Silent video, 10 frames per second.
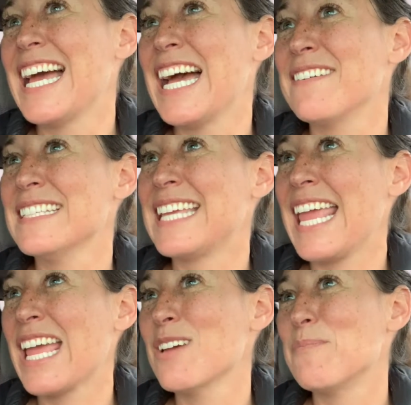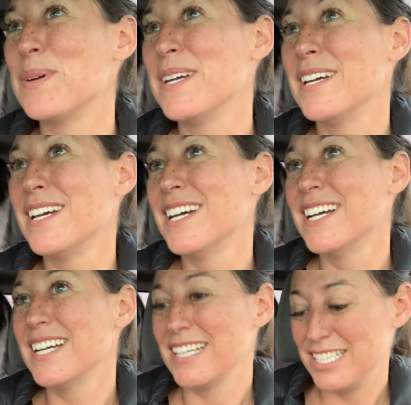How was camp?
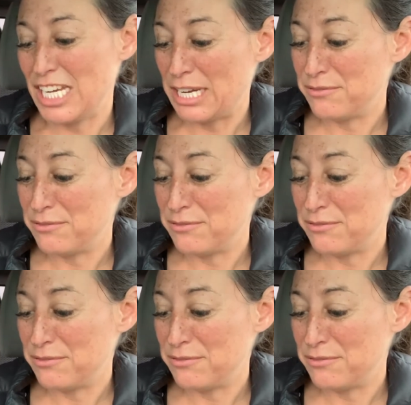Did you have